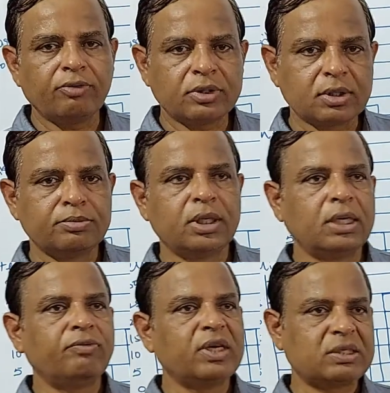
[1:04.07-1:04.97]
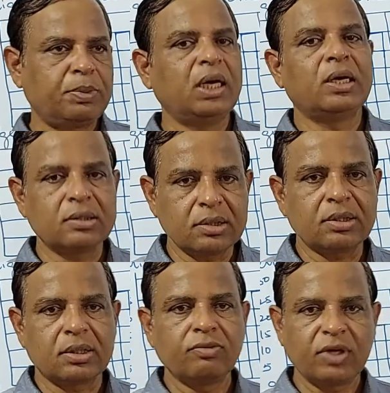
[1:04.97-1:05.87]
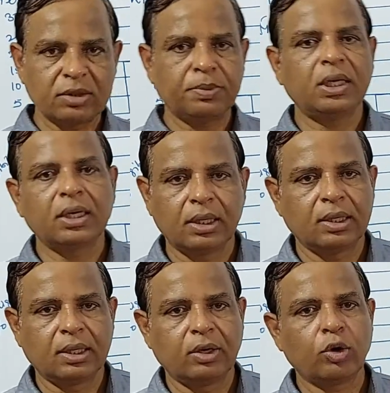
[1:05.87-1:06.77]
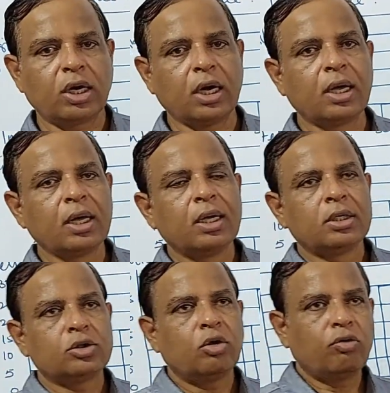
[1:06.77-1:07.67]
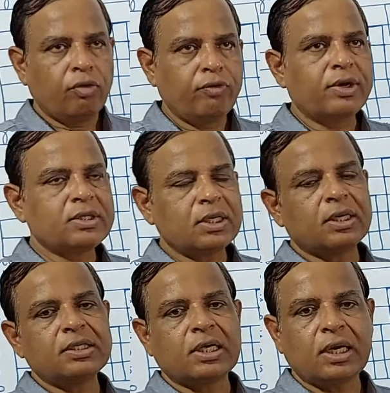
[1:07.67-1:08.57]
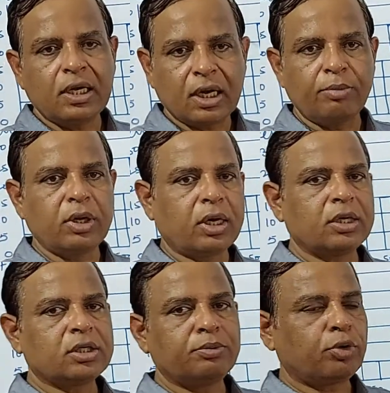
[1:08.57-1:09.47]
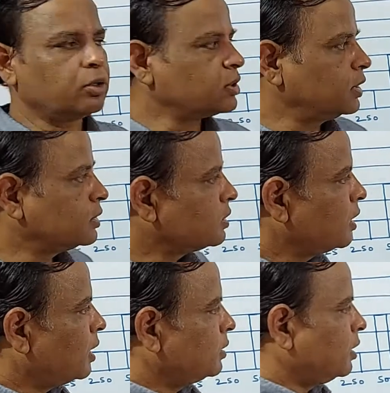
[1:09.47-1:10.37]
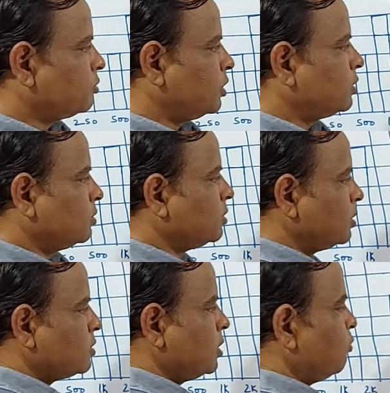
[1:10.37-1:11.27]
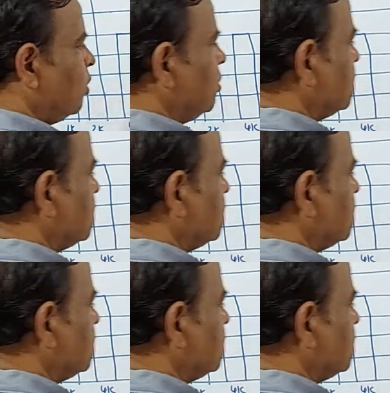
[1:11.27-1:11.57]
with somebody, we speak, isn't it? We speak. Okay, so first thing is, in any communication process, there are three things involved,